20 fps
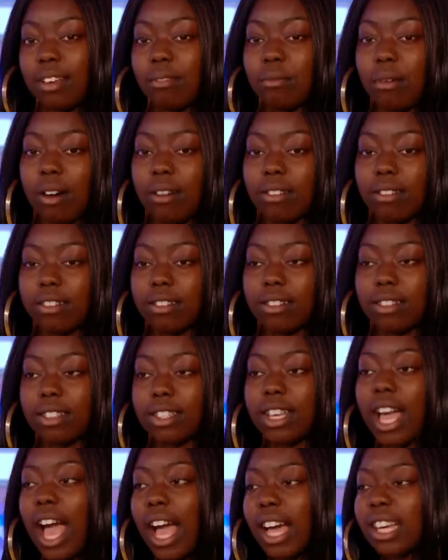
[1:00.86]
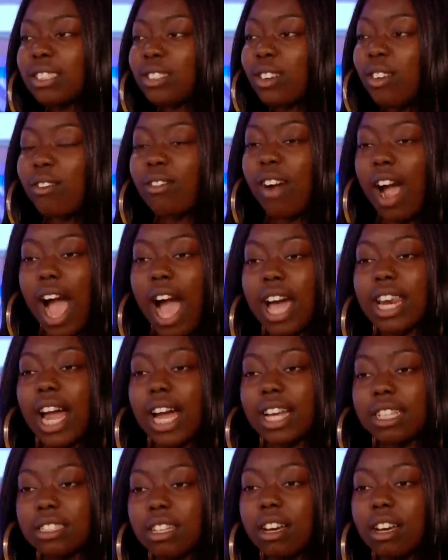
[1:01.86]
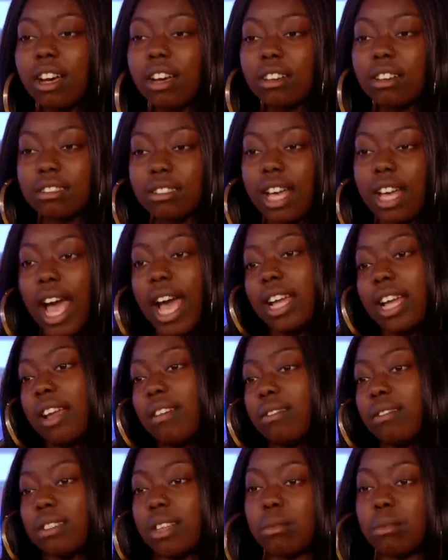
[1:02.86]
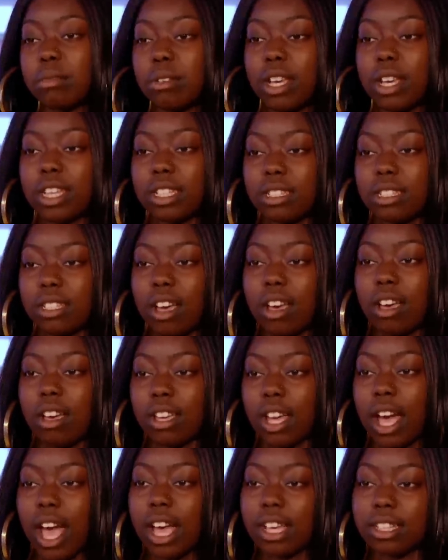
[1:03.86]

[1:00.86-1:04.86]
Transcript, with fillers: Well, yeah, it's all right. I like the, the A-levels I'm doing, so, yeah,